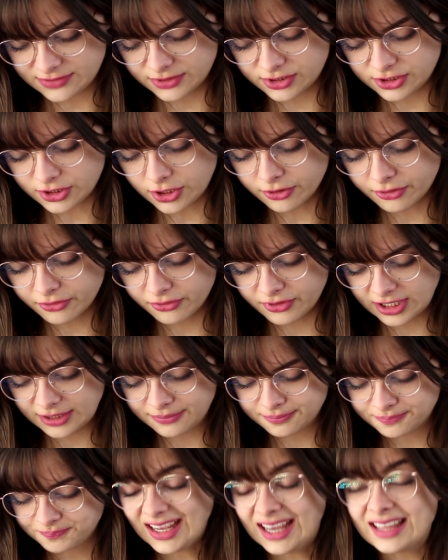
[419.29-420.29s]

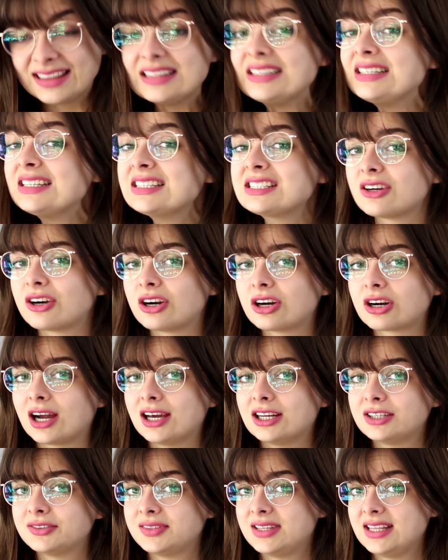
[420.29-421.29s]
photography, and these are
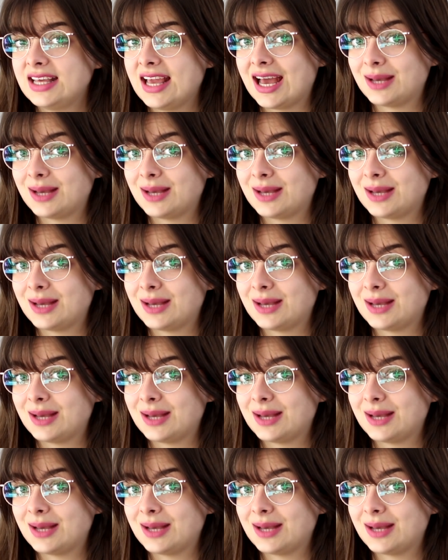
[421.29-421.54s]
kind of the